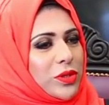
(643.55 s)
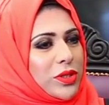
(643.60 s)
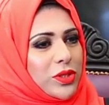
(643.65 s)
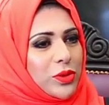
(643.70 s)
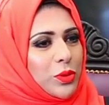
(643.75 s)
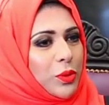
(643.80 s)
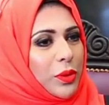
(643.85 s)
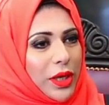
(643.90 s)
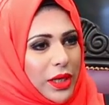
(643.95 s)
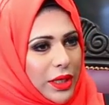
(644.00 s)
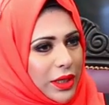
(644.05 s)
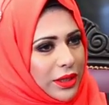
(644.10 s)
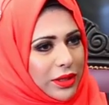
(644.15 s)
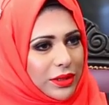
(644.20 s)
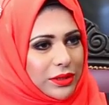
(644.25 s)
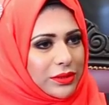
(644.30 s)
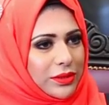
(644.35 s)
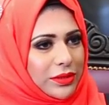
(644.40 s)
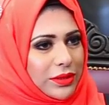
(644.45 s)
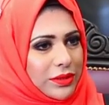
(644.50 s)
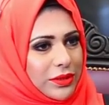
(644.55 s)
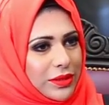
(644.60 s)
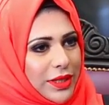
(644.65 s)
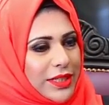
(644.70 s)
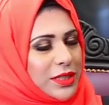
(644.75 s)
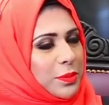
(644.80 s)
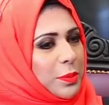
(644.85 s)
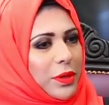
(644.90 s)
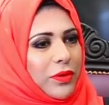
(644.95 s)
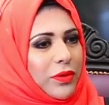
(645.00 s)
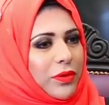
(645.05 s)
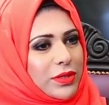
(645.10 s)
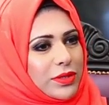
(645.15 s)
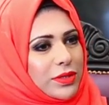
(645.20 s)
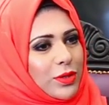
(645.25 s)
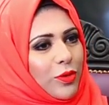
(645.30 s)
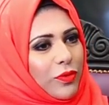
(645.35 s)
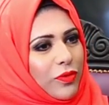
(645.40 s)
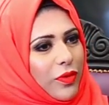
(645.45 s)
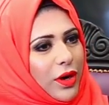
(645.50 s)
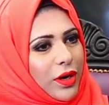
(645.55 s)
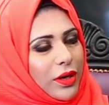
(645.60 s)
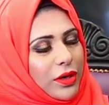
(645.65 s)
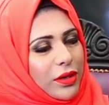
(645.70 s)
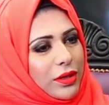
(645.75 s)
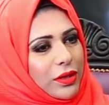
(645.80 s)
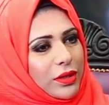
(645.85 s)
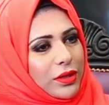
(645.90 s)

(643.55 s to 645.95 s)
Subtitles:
most thrilling experience so far?